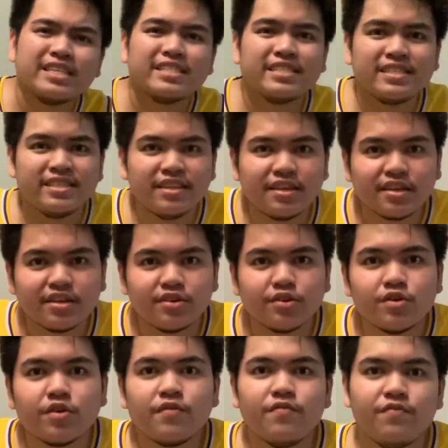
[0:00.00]

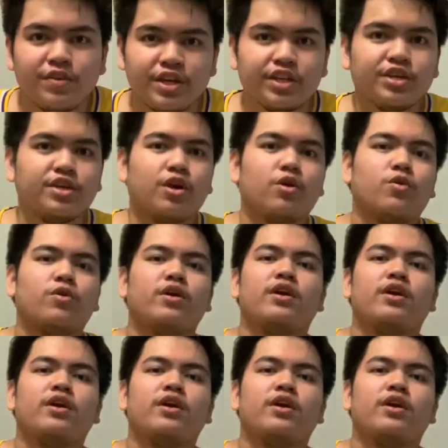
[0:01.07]
sneaker video